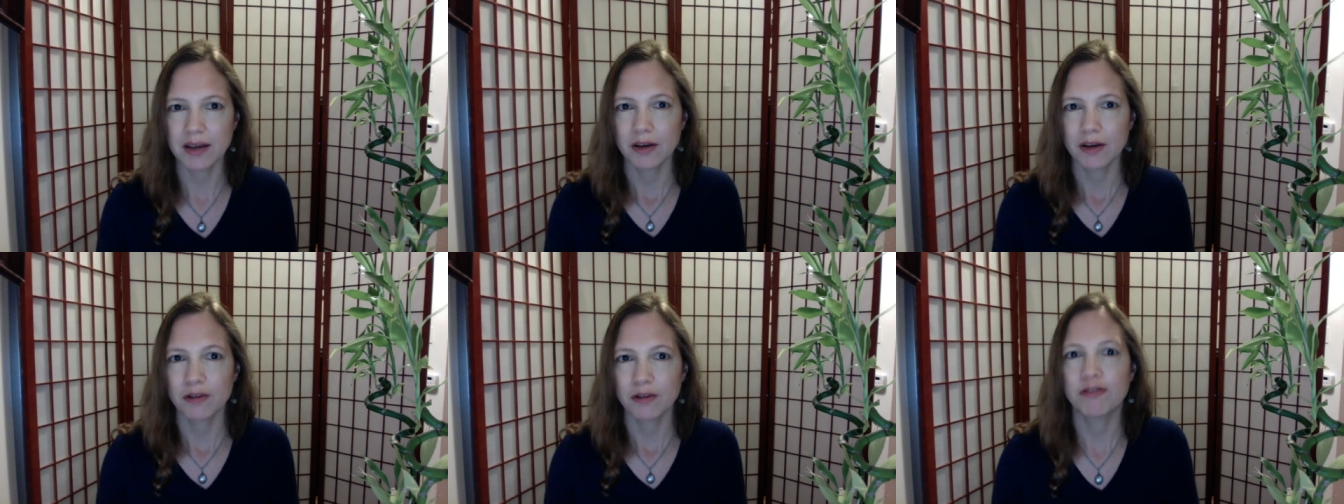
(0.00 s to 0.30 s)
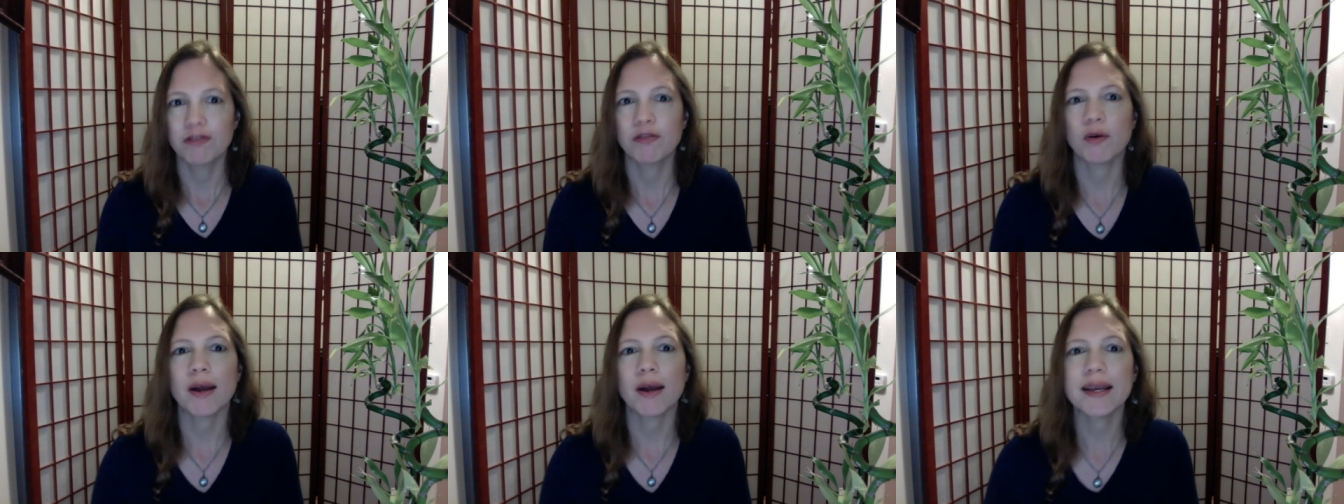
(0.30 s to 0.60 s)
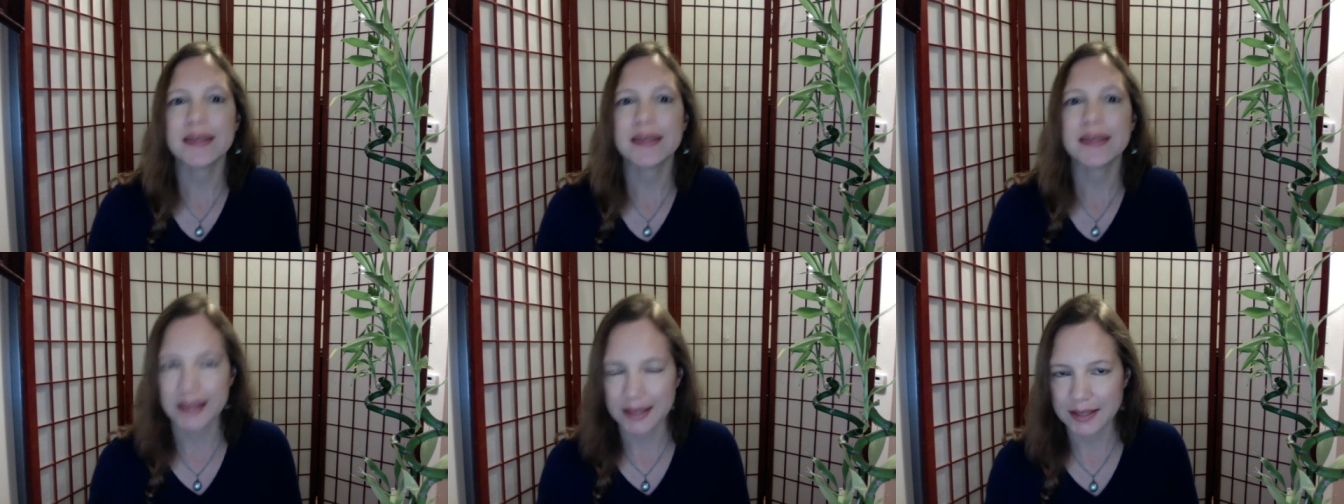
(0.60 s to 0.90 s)

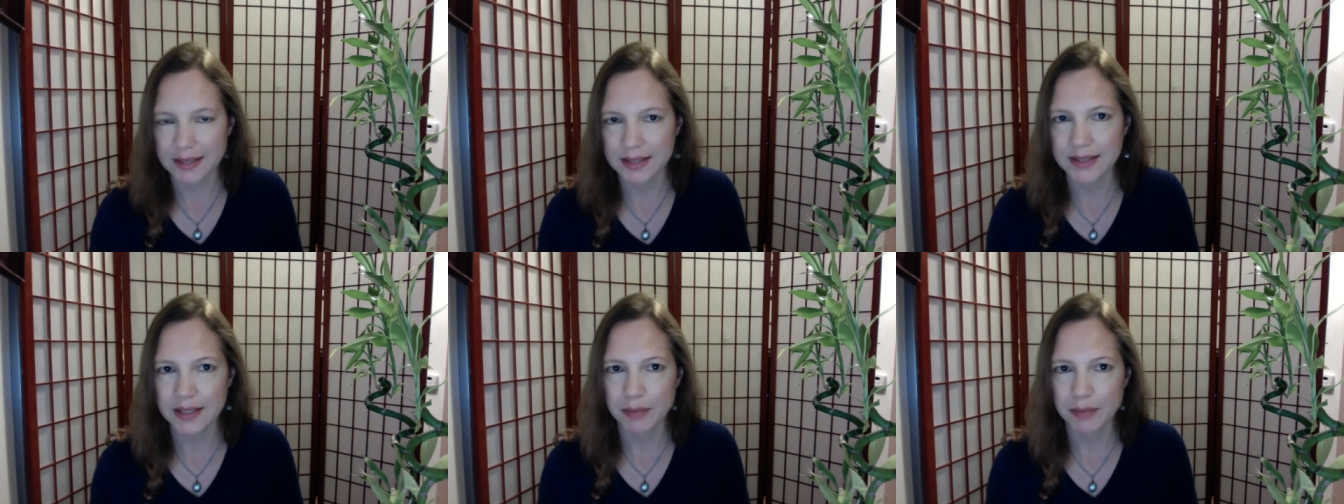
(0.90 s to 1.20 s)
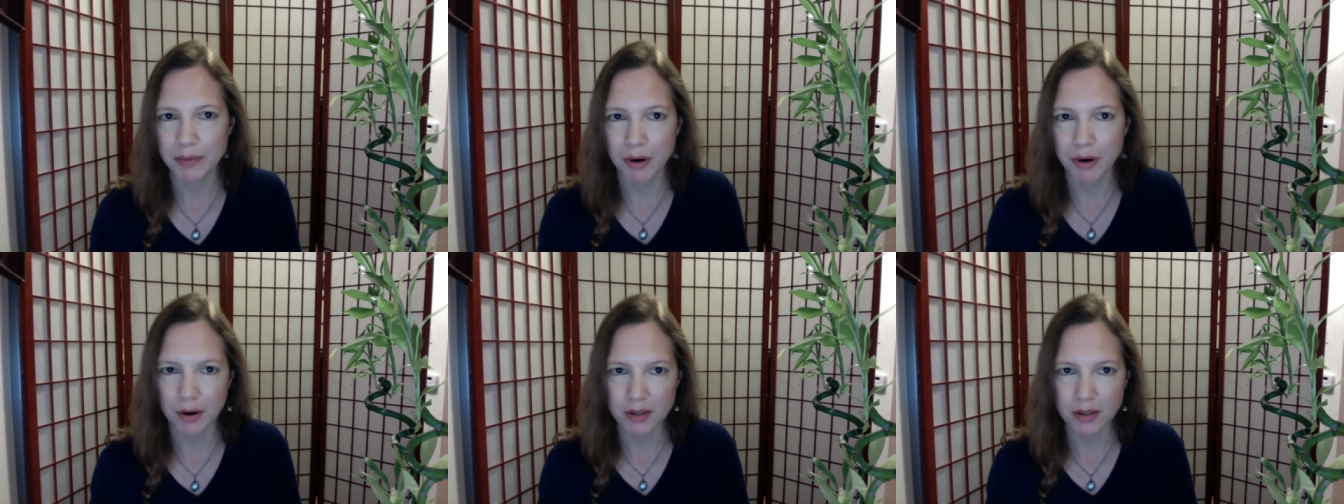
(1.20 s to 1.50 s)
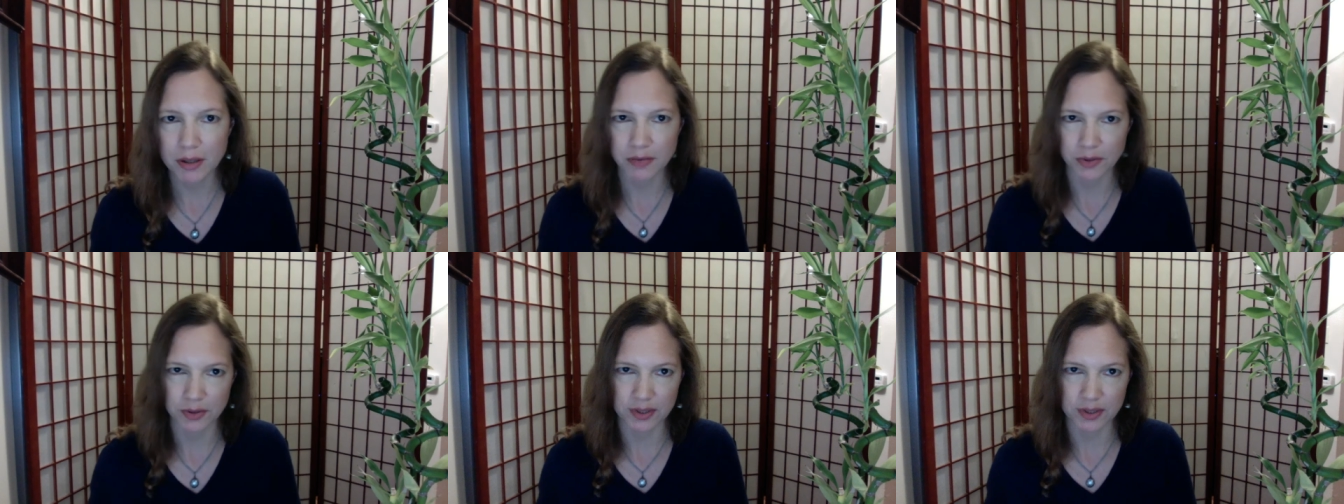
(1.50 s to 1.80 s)
frightening to see parts
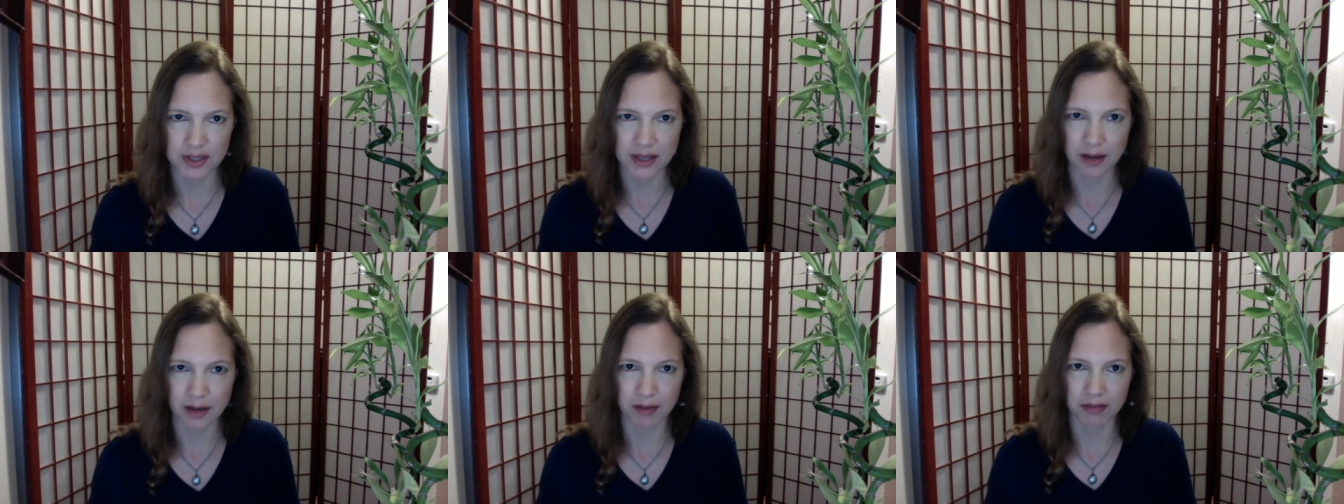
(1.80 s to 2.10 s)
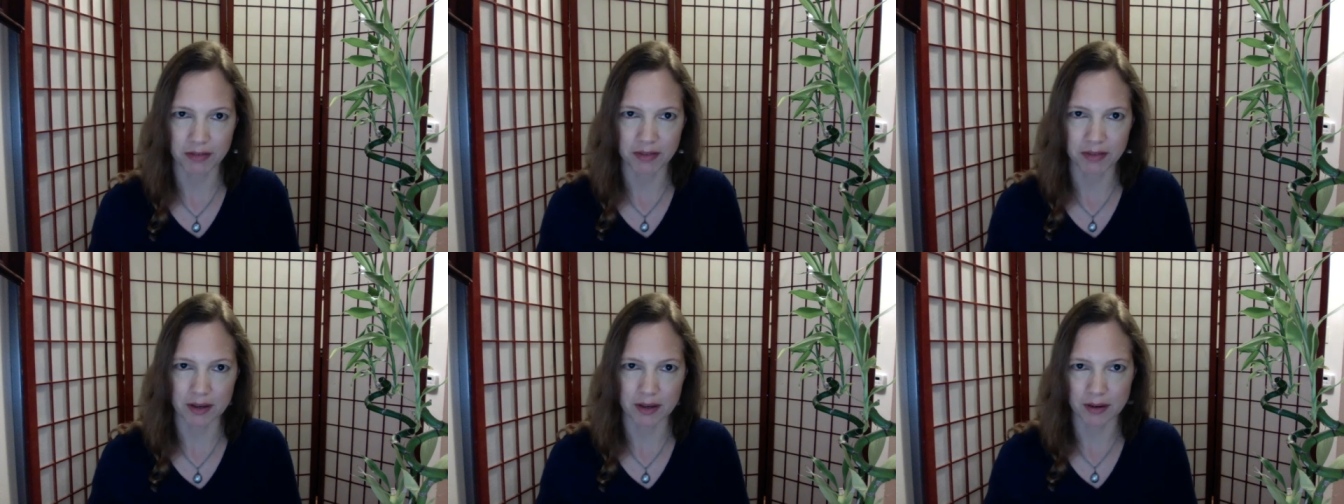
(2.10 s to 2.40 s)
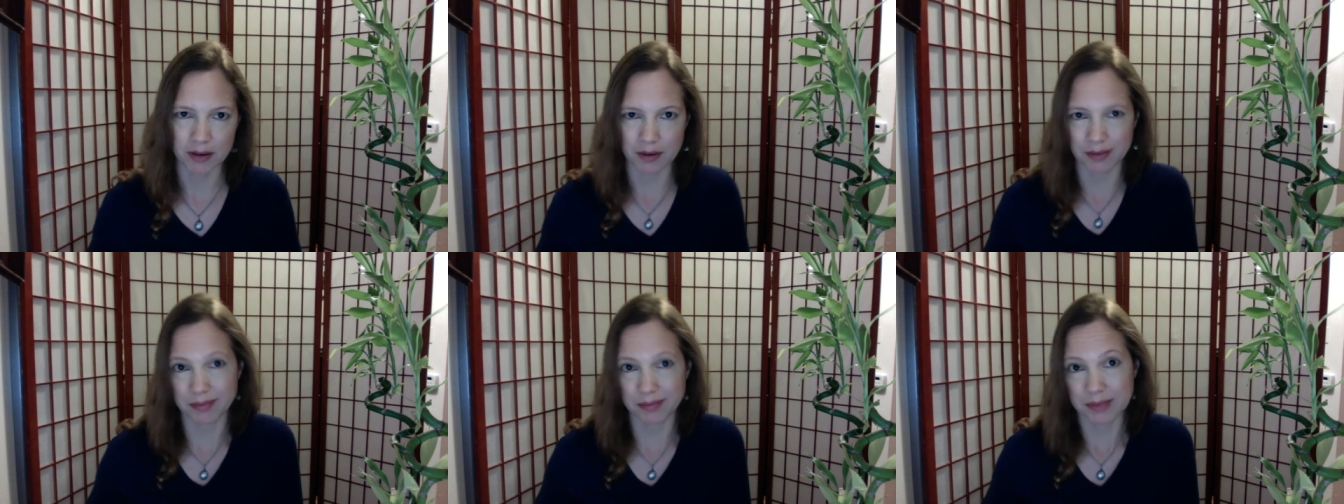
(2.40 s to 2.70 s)
of yourself that are